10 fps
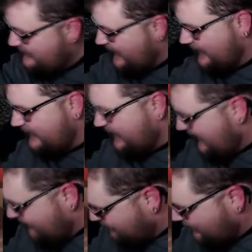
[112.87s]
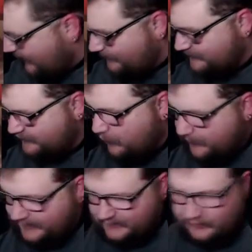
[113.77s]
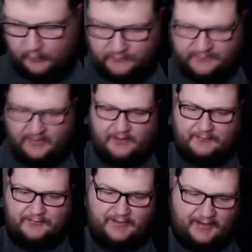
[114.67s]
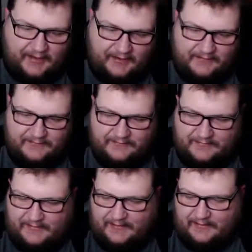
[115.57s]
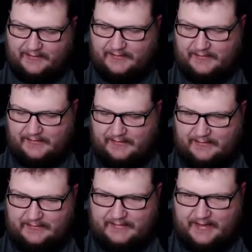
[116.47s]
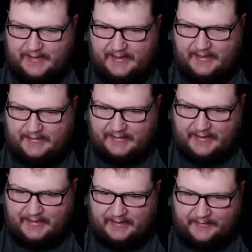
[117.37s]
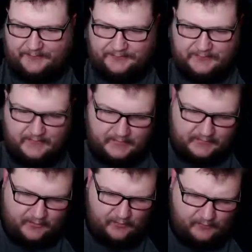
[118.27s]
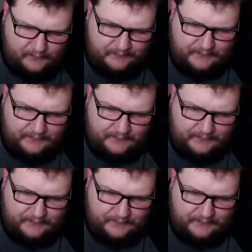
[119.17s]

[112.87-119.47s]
I, I have problems opening those up and yeah, yeah. You know,